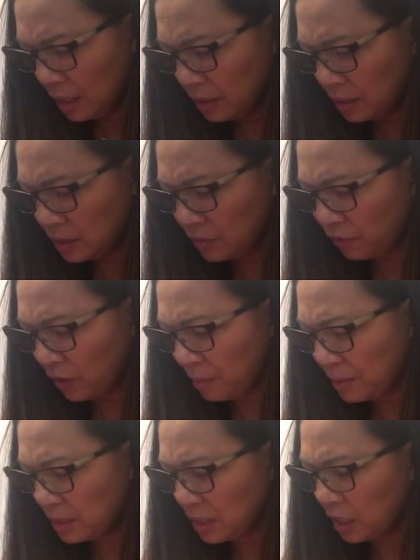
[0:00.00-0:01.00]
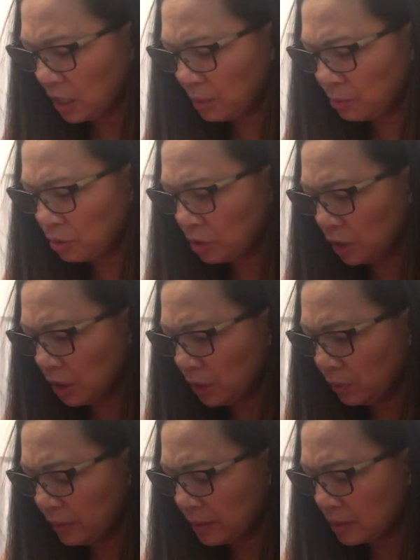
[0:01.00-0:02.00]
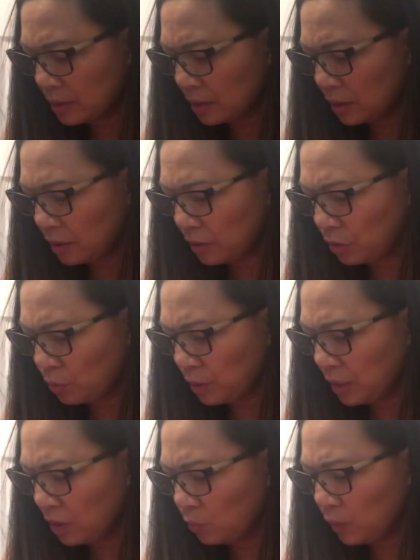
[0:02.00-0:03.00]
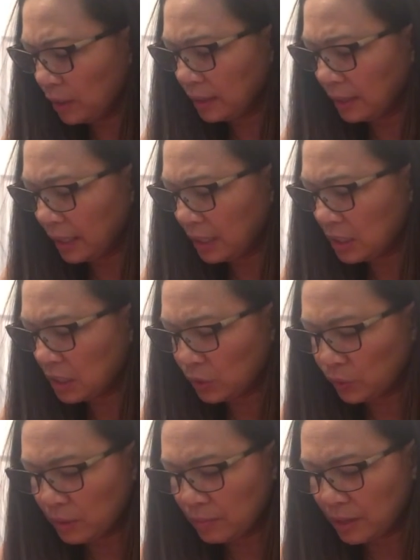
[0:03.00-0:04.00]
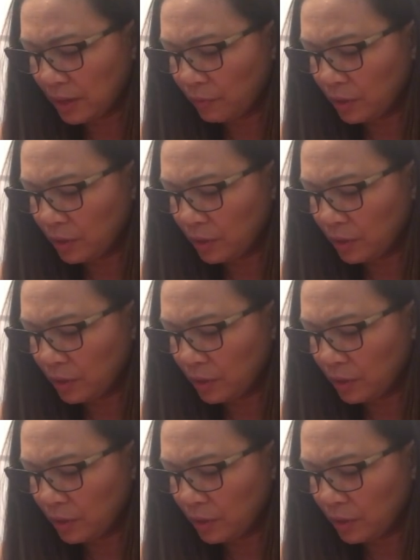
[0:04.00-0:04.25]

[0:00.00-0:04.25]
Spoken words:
This Pharmacy Honeymoon Glow is 3-in-1 night serum that